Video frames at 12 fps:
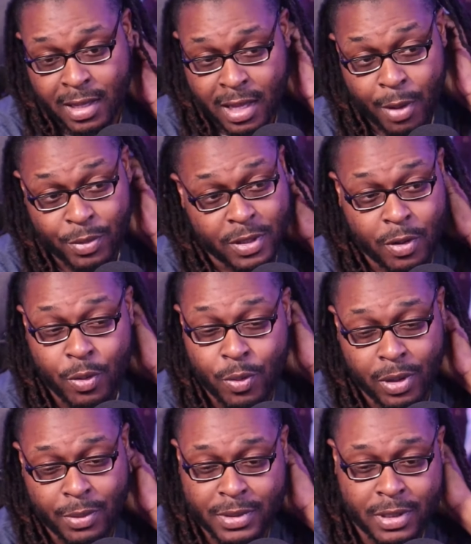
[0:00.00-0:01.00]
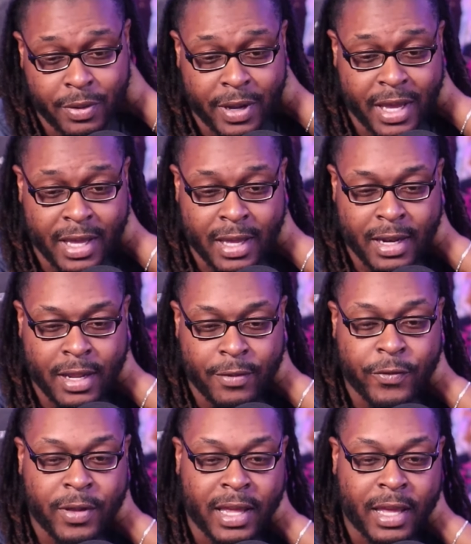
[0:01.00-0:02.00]
it was cool. It was great. It did
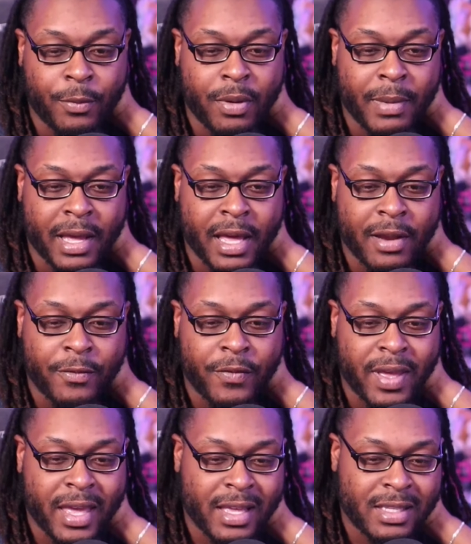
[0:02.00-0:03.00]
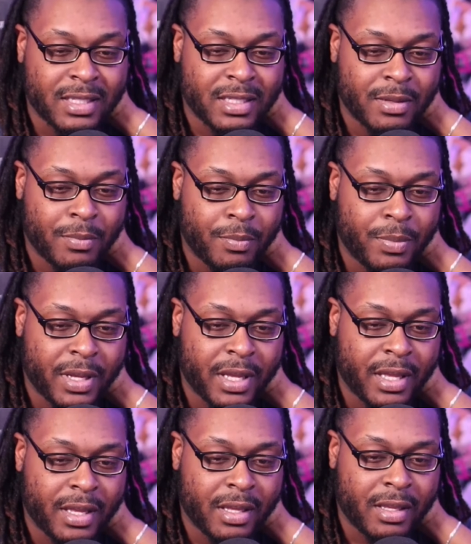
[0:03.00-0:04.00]
feel like it went back kind of fast,
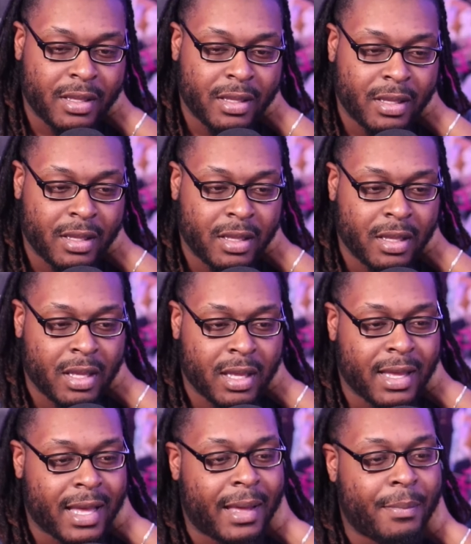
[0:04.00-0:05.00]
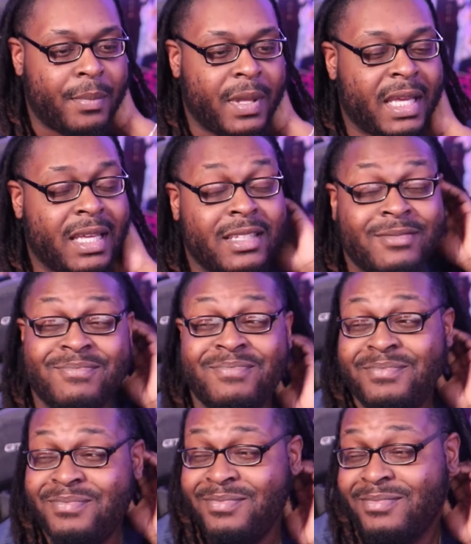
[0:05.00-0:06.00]
but I mean,
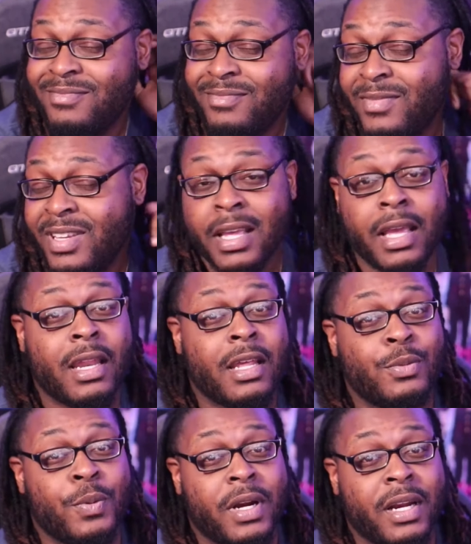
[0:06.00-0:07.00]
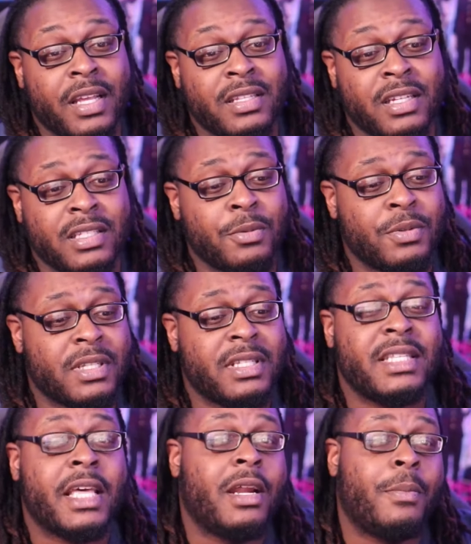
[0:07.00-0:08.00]
it is what it is because it was a
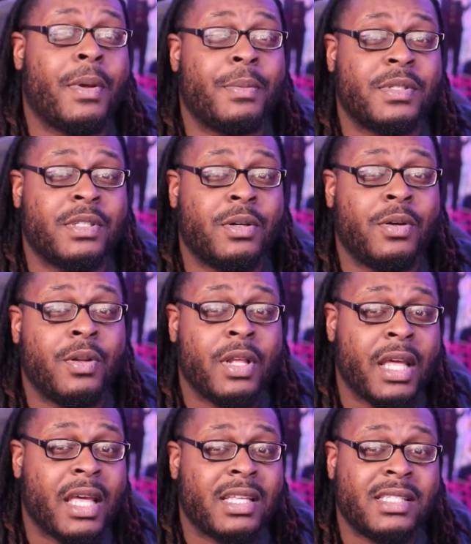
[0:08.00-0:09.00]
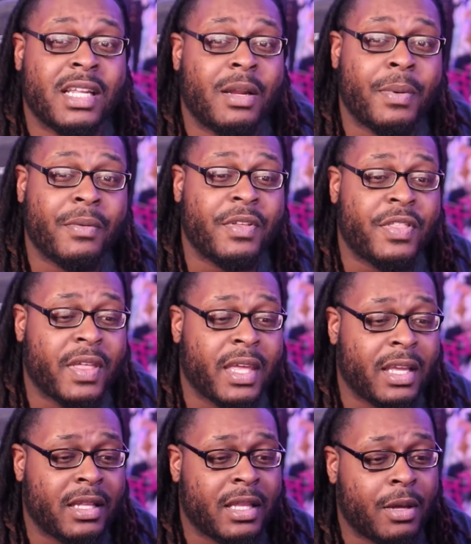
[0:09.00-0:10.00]
setup episode. It set up
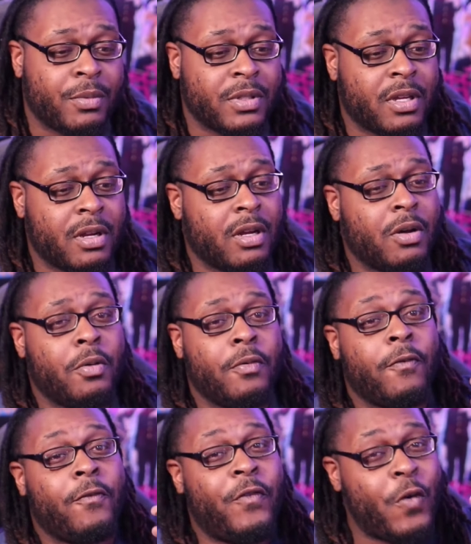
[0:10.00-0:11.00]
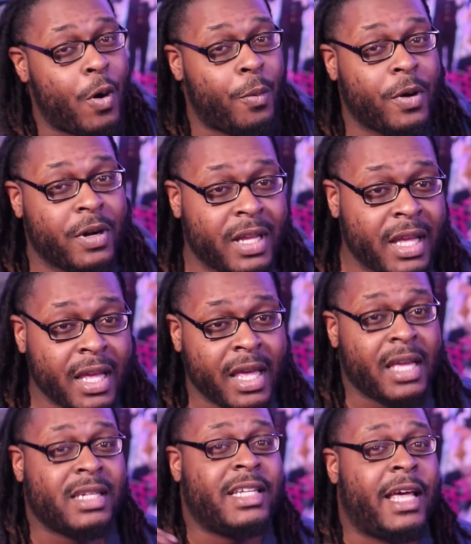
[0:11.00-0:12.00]
everything that was gonna go forward
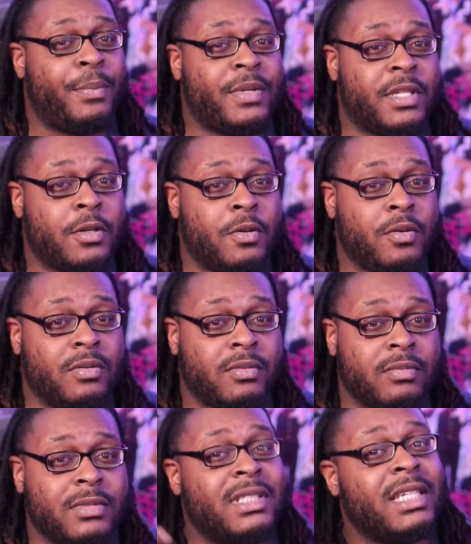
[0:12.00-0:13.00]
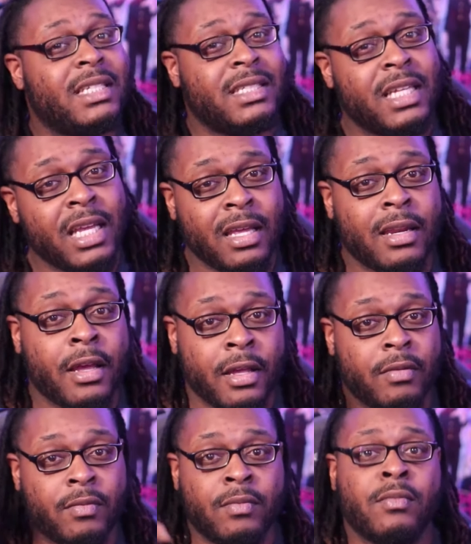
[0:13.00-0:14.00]
into episode sixteen
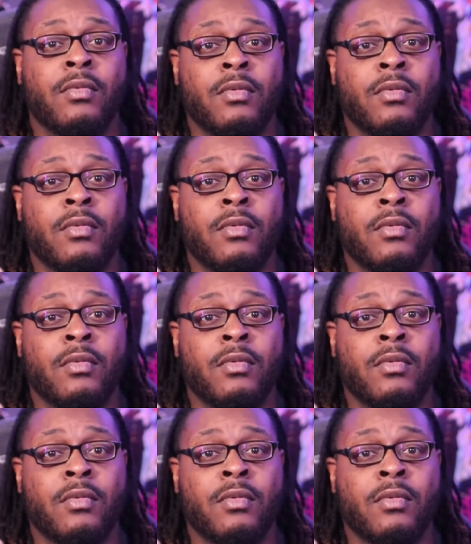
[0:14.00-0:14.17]
and